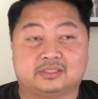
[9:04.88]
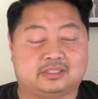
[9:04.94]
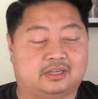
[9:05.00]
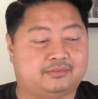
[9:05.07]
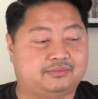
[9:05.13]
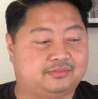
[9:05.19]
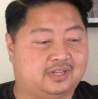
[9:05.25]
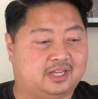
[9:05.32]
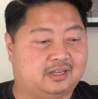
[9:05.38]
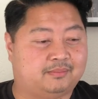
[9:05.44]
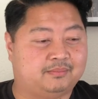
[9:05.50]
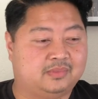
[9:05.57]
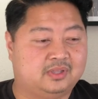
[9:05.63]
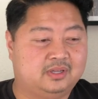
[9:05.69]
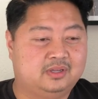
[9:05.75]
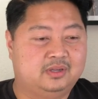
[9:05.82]
stuff um,
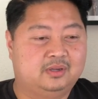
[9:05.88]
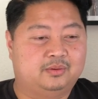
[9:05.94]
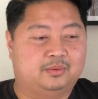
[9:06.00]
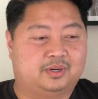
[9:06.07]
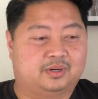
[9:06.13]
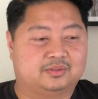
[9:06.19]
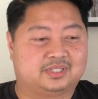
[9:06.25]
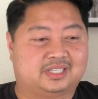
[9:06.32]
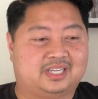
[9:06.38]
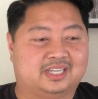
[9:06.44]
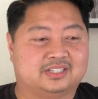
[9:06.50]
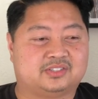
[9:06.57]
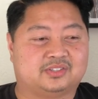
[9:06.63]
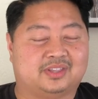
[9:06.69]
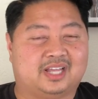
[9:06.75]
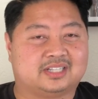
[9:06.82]
when I was a
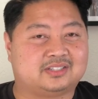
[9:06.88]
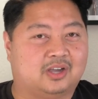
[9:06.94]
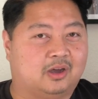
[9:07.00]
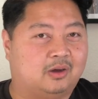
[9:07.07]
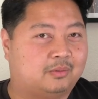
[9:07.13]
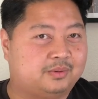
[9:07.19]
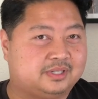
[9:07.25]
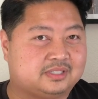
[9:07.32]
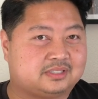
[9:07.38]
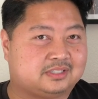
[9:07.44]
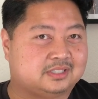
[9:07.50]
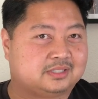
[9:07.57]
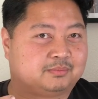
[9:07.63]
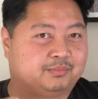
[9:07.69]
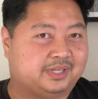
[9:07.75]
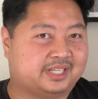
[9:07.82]
kid. So that's always
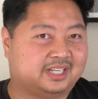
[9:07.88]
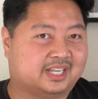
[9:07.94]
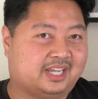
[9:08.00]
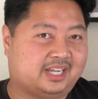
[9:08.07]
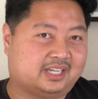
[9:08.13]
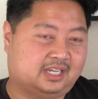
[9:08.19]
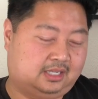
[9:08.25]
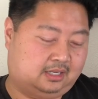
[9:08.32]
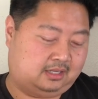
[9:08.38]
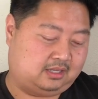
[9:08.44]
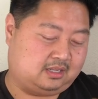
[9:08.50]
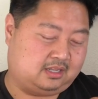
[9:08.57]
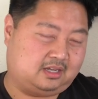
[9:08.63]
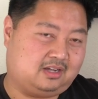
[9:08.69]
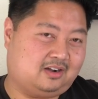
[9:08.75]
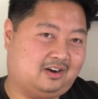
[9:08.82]
just been like in
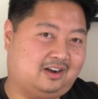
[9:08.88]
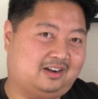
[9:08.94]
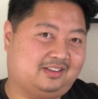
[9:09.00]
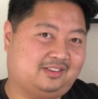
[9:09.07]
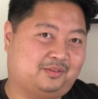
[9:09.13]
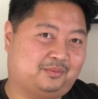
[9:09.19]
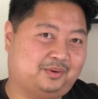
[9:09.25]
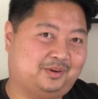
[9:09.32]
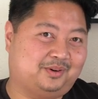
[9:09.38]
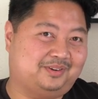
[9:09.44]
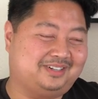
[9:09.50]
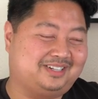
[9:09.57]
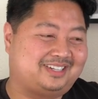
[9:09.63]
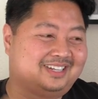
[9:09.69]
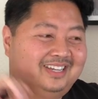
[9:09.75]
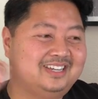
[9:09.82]
the heart, the mm-hmm.
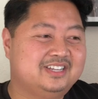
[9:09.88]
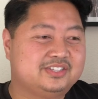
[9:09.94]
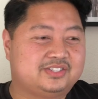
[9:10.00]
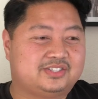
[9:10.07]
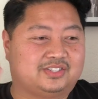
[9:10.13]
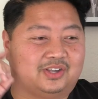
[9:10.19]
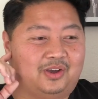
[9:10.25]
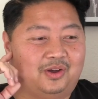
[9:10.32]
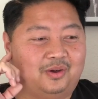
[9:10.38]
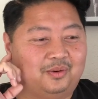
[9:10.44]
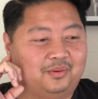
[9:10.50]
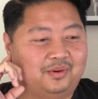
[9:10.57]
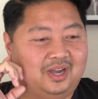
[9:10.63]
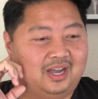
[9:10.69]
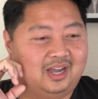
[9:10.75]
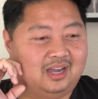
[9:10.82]
root.
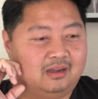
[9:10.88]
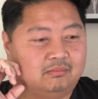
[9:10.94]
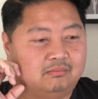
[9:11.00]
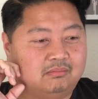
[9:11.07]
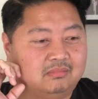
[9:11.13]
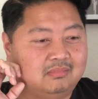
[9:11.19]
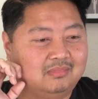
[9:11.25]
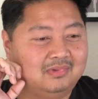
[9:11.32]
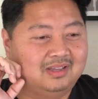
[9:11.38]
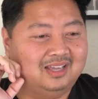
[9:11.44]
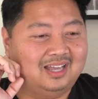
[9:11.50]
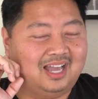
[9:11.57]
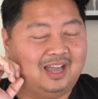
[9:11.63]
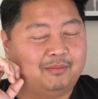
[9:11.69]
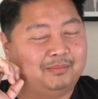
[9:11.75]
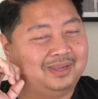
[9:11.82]
so um,
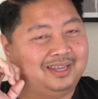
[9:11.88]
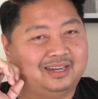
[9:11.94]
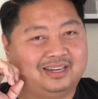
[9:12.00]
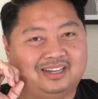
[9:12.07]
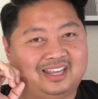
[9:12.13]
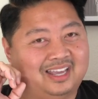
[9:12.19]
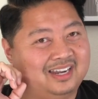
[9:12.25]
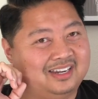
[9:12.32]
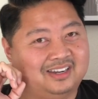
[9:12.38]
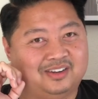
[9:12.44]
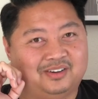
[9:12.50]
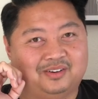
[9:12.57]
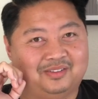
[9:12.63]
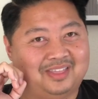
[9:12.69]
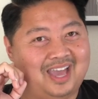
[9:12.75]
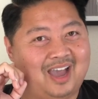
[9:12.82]
I mean, getting to
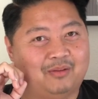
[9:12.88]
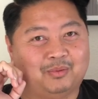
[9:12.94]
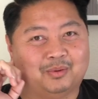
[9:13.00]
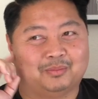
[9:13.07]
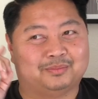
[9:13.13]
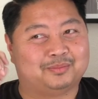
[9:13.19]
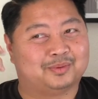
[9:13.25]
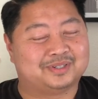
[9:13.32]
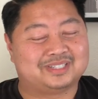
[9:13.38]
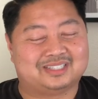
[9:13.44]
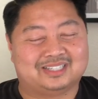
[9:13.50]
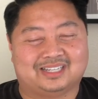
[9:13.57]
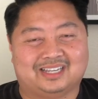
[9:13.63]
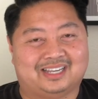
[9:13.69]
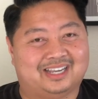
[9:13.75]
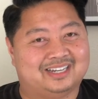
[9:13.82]
do that, we're we're
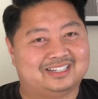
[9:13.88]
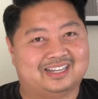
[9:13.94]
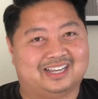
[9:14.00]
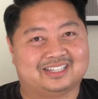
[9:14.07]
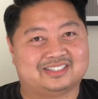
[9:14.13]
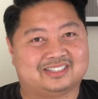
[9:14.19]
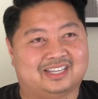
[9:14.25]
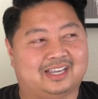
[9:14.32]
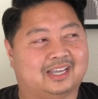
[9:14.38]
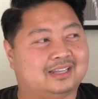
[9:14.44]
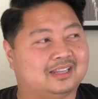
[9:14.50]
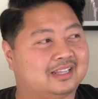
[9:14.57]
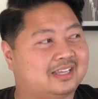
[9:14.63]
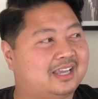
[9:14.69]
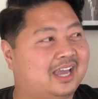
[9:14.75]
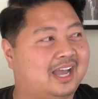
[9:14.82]
singing and dancing, and
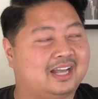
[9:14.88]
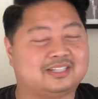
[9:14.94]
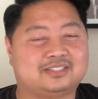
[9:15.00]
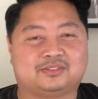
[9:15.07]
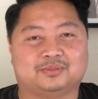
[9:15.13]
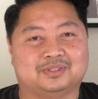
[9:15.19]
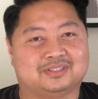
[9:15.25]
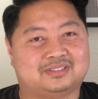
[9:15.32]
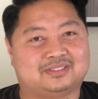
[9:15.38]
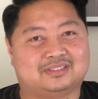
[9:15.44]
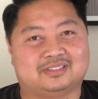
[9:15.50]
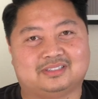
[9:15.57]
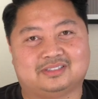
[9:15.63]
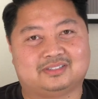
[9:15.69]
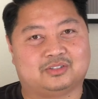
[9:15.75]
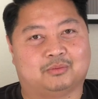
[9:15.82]
the cast was
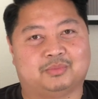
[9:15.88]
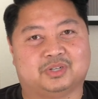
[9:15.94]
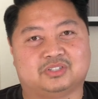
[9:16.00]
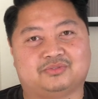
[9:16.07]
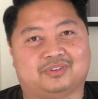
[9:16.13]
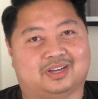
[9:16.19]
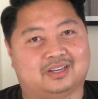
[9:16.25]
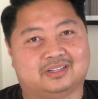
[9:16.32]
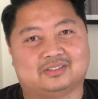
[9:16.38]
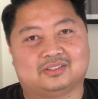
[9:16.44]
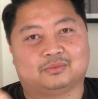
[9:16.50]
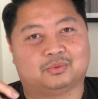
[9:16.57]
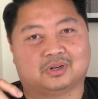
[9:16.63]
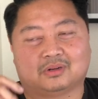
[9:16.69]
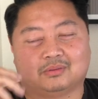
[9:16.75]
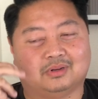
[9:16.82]
so much fun to
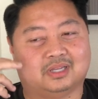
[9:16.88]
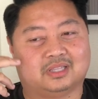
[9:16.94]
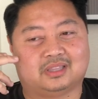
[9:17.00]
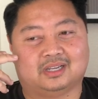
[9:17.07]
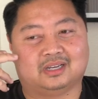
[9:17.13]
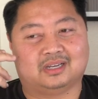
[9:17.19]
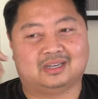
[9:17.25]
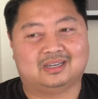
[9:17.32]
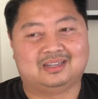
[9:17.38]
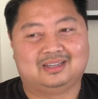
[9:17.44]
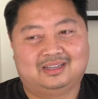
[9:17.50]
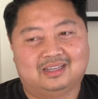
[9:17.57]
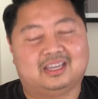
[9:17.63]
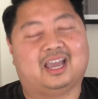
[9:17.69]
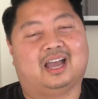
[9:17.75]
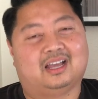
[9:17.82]
work with, and
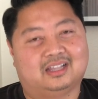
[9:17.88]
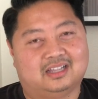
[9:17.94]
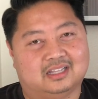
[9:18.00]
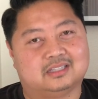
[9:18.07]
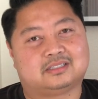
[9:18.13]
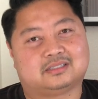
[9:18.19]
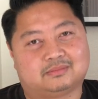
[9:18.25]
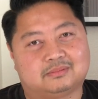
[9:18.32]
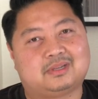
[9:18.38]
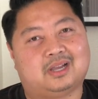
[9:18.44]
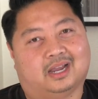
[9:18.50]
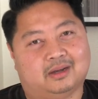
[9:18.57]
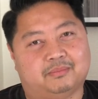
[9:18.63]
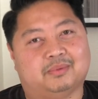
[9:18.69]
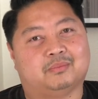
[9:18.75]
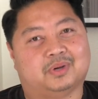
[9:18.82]
yeah, that's
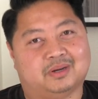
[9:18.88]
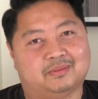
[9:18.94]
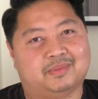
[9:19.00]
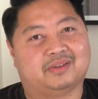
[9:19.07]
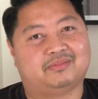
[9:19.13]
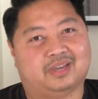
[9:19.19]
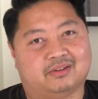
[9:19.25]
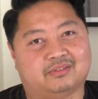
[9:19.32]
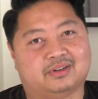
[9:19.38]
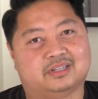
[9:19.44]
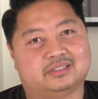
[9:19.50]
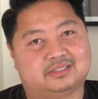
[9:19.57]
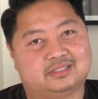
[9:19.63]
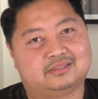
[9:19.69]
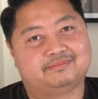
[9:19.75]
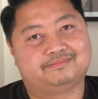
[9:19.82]
kind of been one of my
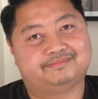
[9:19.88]
favorites.